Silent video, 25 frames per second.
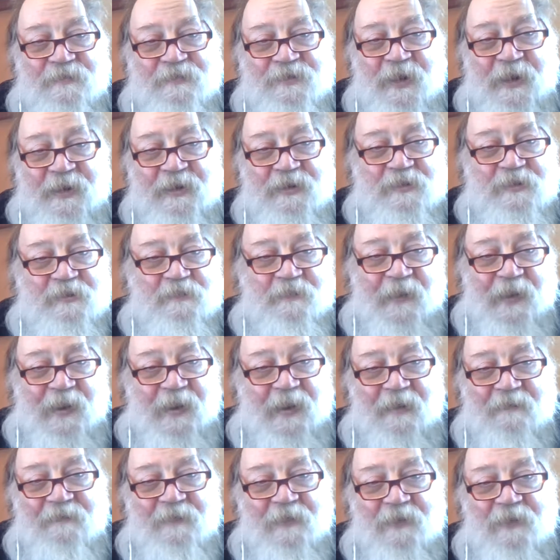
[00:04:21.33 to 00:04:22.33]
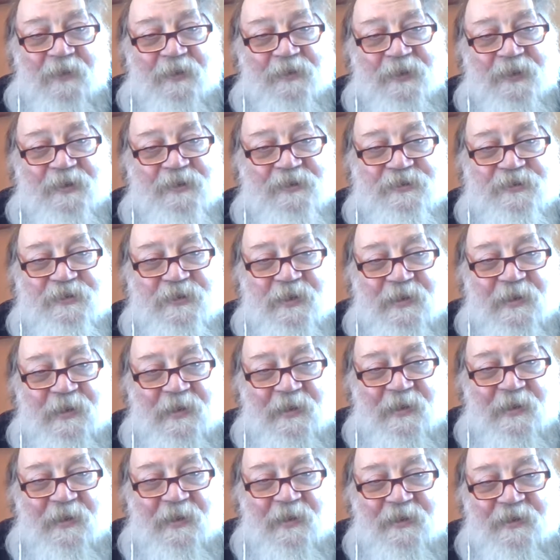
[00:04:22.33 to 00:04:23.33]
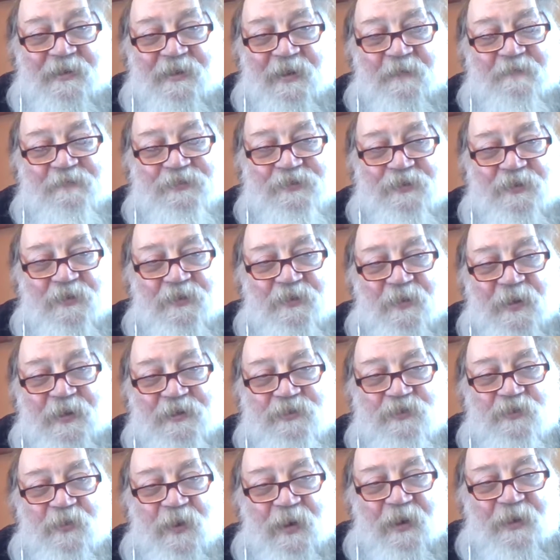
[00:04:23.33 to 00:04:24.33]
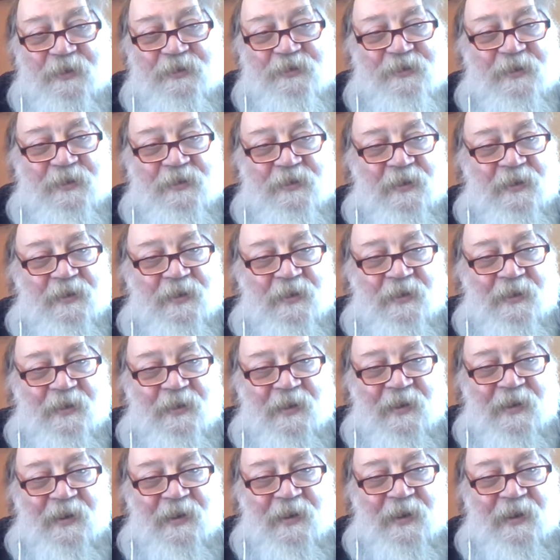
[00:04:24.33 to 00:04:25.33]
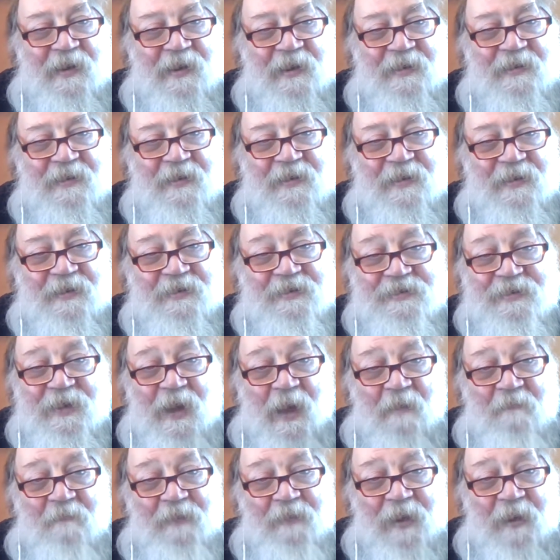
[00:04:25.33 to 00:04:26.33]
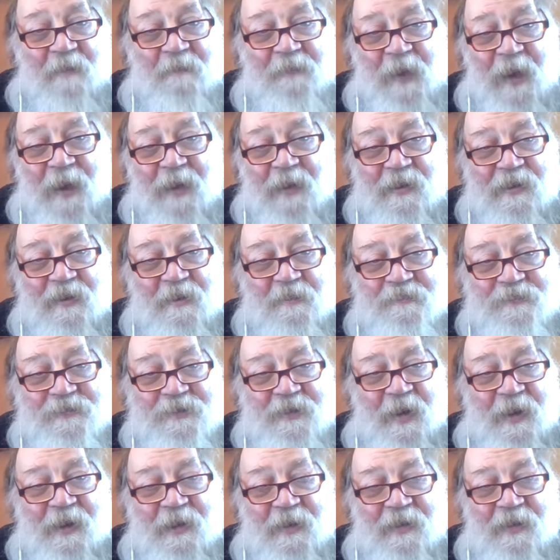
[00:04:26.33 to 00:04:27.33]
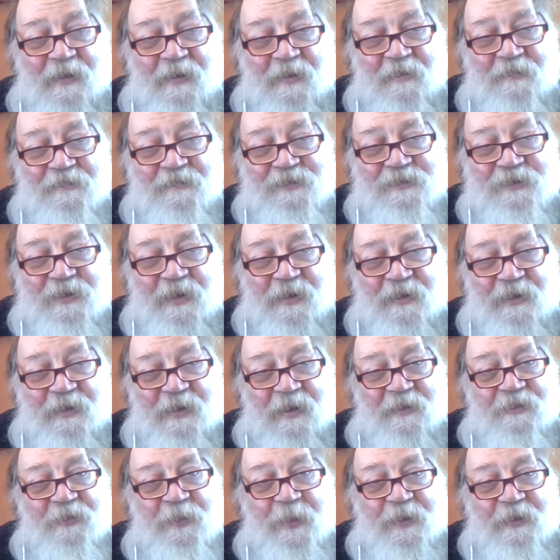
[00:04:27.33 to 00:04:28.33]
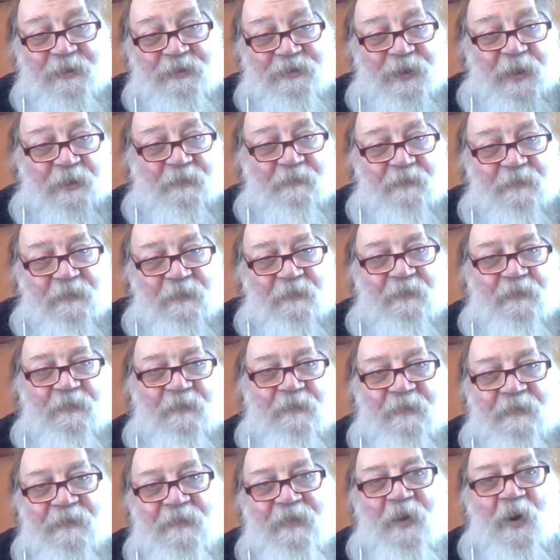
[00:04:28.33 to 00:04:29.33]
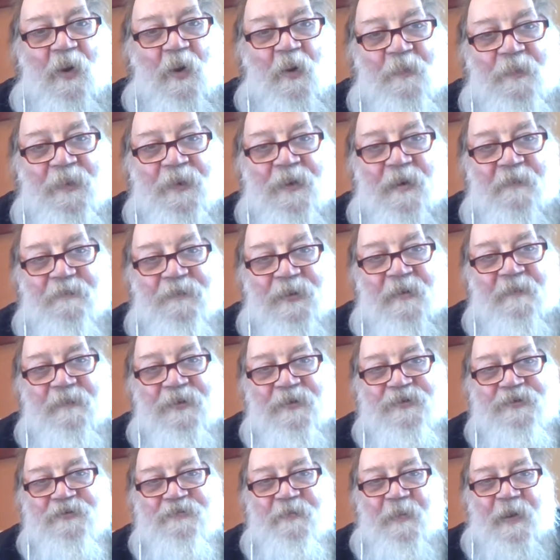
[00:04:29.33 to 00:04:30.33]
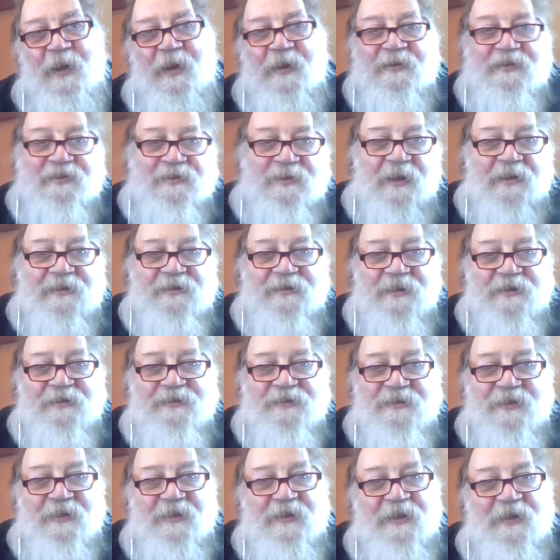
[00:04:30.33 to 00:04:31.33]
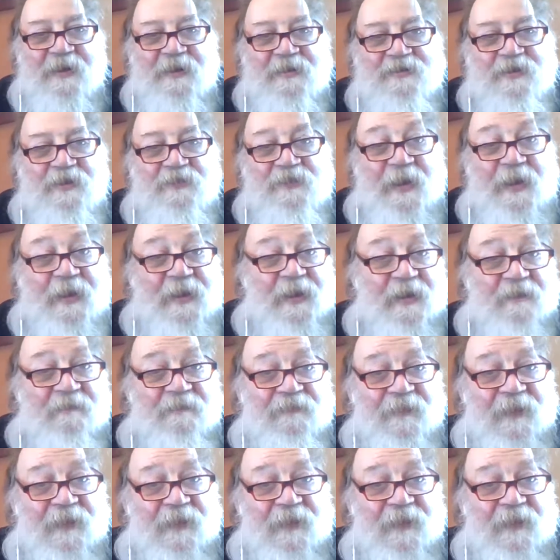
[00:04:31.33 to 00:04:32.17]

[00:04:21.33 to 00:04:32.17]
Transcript: change by having all these dumpster restaurants and zombie apocalypse nightclubs and things that opened up people's minds, not just so they could